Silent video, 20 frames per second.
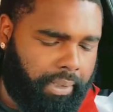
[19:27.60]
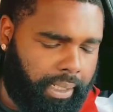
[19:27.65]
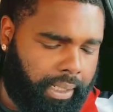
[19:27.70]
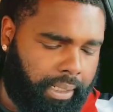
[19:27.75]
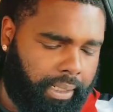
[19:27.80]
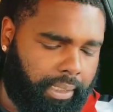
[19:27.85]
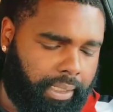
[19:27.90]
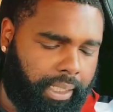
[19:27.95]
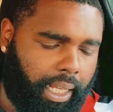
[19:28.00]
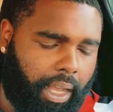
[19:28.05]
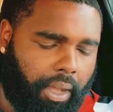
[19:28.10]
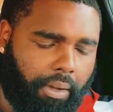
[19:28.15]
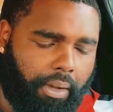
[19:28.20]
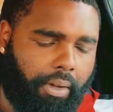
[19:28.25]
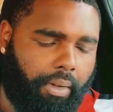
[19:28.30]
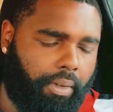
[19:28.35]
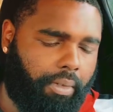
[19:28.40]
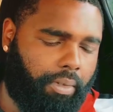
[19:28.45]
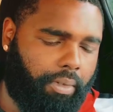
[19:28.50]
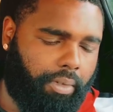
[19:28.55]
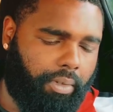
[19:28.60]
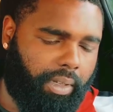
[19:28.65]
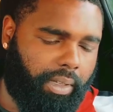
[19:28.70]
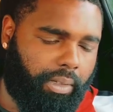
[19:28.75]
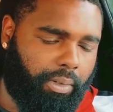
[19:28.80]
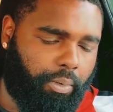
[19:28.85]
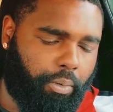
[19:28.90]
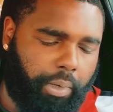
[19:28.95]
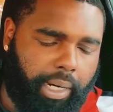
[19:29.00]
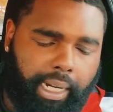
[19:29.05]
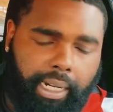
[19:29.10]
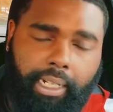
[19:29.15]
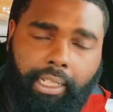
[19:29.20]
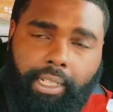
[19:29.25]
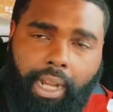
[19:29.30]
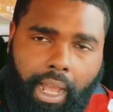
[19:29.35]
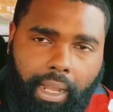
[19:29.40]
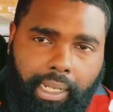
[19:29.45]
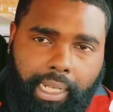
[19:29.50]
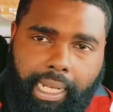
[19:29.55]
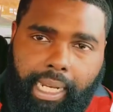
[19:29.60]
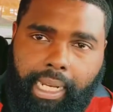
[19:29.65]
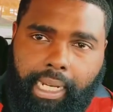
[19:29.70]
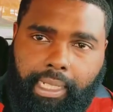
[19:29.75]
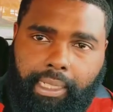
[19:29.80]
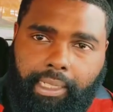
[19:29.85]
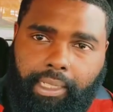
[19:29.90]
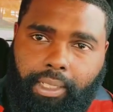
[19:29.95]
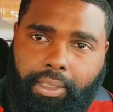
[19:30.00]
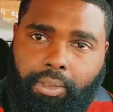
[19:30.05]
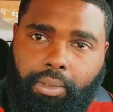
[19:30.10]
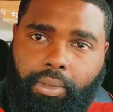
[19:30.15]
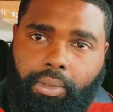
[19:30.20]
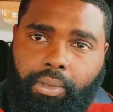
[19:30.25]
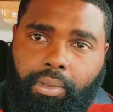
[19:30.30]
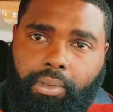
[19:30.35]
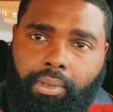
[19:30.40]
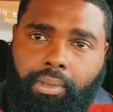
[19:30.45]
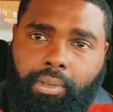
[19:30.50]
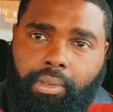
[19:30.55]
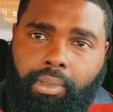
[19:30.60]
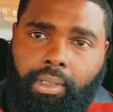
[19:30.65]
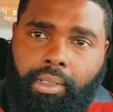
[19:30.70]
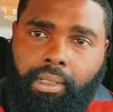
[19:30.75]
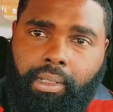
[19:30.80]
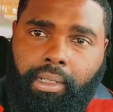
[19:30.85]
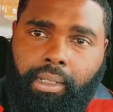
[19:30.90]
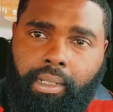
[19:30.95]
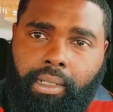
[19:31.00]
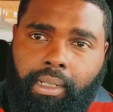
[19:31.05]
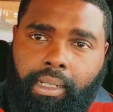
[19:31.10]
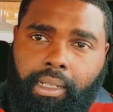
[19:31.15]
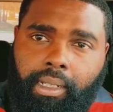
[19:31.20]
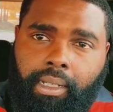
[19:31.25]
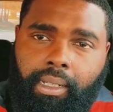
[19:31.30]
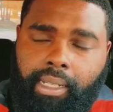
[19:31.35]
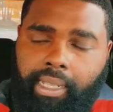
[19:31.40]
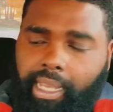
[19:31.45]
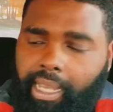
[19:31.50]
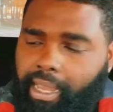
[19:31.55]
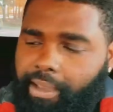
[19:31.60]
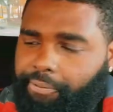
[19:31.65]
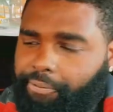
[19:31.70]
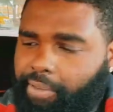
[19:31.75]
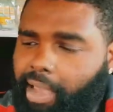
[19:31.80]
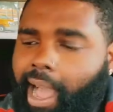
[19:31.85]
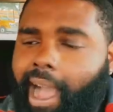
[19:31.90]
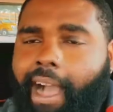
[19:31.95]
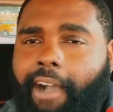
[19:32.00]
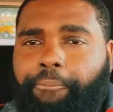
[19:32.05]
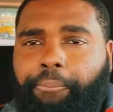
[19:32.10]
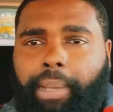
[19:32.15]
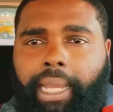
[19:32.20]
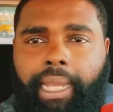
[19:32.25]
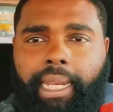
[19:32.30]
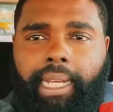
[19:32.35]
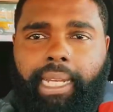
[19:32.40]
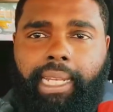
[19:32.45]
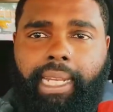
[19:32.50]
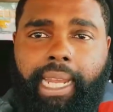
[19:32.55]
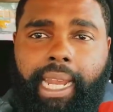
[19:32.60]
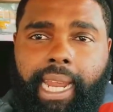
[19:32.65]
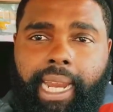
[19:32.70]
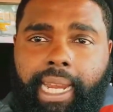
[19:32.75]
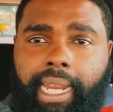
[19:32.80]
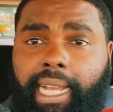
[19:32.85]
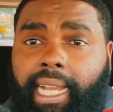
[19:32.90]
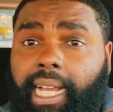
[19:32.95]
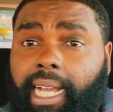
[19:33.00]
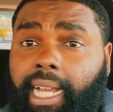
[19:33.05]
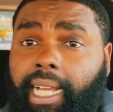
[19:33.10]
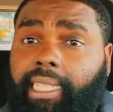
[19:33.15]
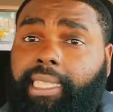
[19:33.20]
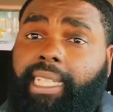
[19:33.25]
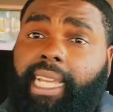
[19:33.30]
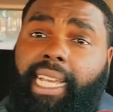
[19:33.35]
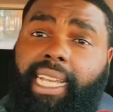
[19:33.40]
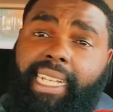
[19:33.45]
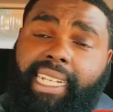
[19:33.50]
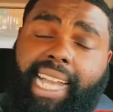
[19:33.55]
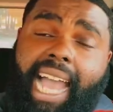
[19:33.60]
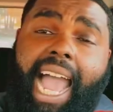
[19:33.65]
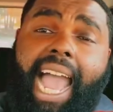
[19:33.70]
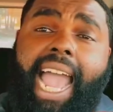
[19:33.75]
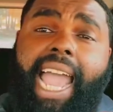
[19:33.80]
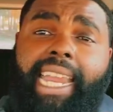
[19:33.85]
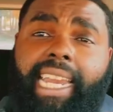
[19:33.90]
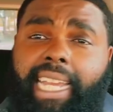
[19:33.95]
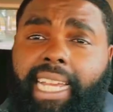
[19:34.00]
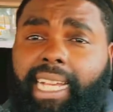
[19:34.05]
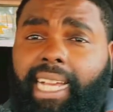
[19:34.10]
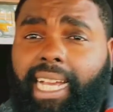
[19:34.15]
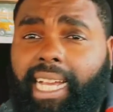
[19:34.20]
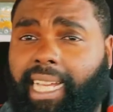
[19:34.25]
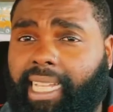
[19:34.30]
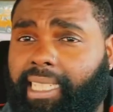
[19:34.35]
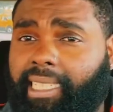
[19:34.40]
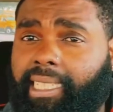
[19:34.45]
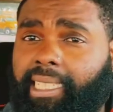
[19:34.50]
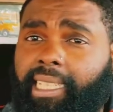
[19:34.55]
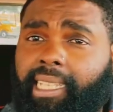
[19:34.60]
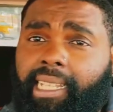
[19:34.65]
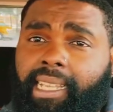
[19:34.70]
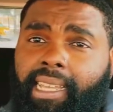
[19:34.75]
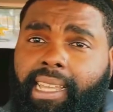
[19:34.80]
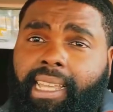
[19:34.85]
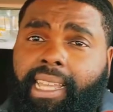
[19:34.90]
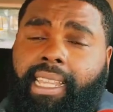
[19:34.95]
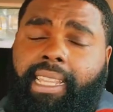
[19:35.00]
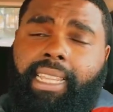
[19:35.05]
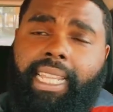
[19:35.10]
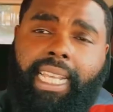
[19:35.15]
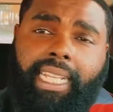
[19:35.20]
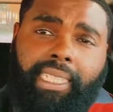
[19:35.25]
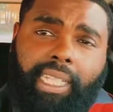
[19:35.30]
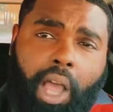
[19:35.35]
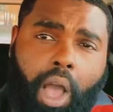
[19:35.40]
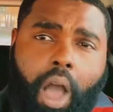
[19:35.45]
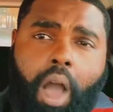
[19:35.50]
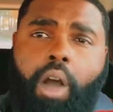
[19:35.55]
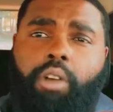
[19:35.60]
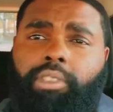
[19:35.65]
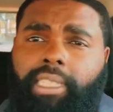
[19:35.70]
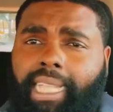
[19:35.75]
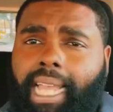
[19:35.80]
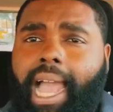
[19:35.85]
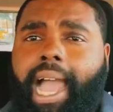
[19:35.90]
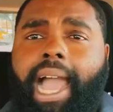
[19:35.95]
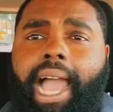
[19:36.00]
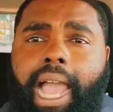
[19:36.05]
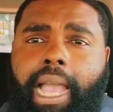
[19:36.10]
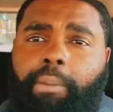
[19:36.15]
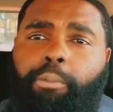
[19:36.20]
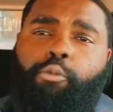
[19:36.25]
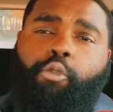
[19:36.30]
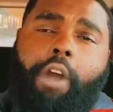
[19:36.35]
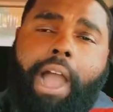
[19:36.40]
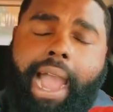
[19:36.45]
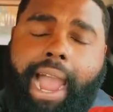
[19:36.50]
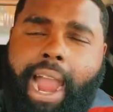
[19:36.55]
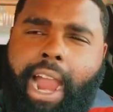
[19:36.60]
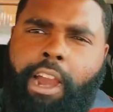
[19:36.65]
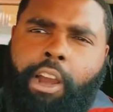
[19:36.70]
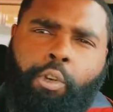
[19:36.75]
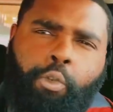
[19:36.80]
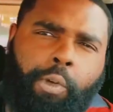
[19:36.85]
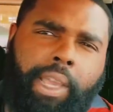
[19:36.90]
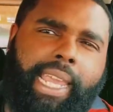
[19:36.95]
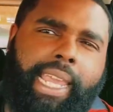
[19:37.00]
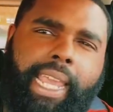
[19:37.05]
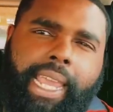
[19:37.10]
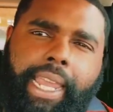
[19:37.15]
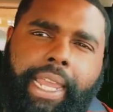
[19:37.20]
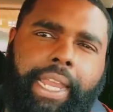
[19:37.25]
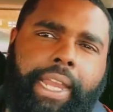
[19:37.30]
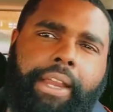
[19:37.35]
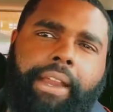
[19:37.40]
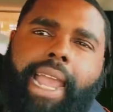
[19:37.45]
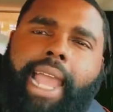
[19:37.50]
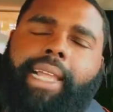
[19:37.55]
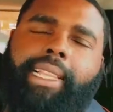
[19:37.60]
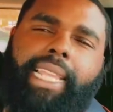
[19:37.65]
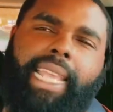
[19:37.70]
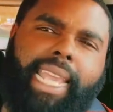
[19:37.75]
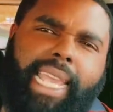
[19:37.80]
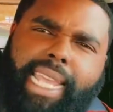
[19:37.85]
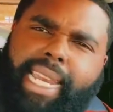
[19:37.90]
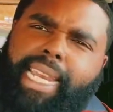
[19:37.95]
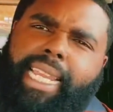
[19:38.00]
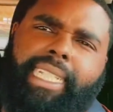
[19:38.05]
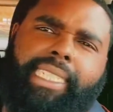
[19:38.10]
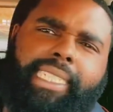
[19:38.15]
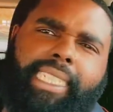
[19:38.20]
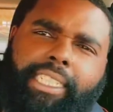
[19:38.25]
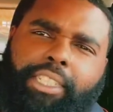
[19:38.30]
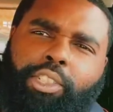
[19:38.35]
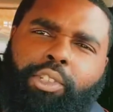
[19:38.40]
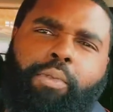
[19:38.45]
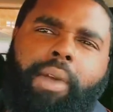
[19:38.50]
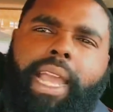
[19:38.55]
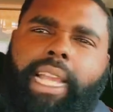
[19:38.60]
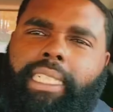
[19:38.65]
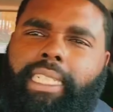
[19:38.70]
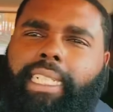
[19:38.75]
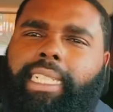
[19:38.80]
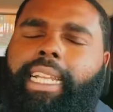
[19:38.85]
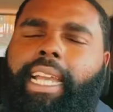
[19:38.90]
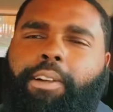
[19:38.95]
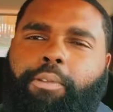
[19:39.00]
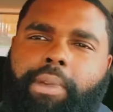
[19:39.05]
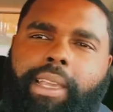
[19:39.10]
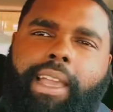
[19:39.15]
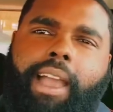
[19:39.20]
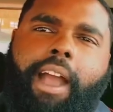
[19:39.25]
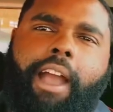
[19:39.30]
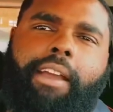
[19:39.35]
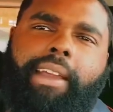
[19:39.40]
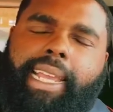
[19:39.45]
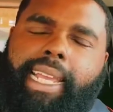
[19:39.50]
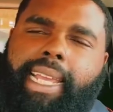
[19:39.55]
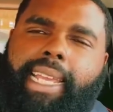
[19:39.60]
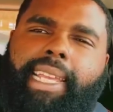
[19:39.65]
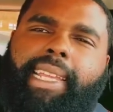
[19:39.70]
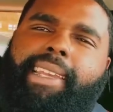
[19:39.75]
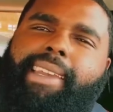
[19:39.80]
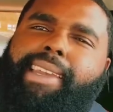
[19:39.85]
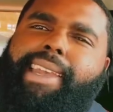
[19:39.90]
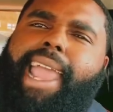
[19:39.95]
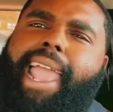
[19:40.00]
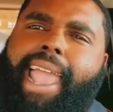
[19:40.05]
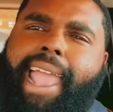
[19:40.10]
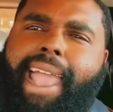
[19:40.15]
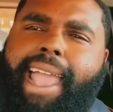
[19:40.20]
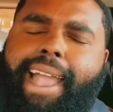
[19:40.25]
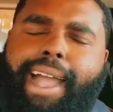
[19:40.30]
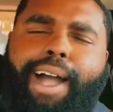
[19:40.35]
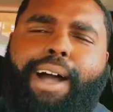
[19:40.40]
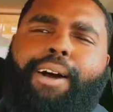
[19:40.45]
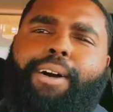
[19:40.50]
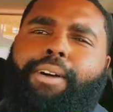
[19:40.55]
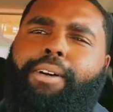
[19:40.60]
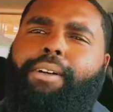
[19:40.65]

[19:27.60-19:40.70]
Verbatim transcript: So, where did y'all lead us to? If y'all been leading us and guiding us this whole time, why are we here at, in this situation that we are in now?